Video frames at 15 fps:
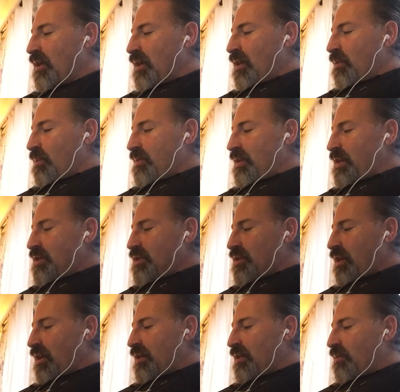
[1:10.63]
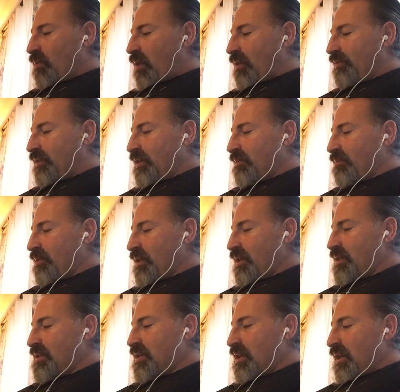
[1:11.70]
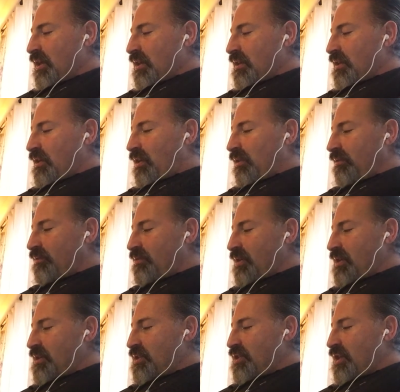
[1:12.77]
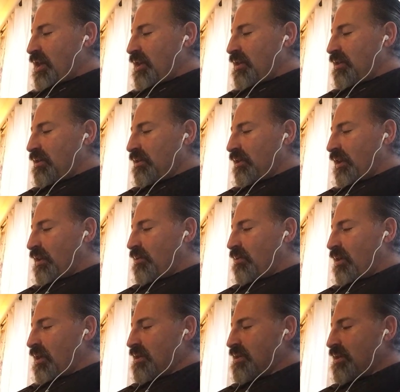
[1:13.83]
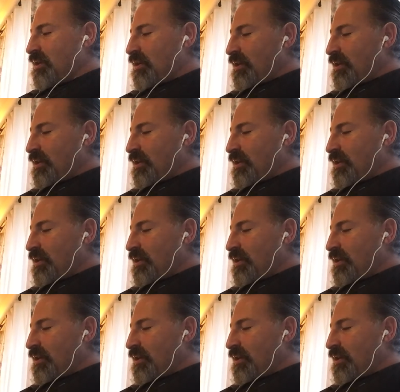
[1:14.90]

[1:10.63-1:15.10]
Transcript: With each tiny wafting breeze, the olive trees shake likewise,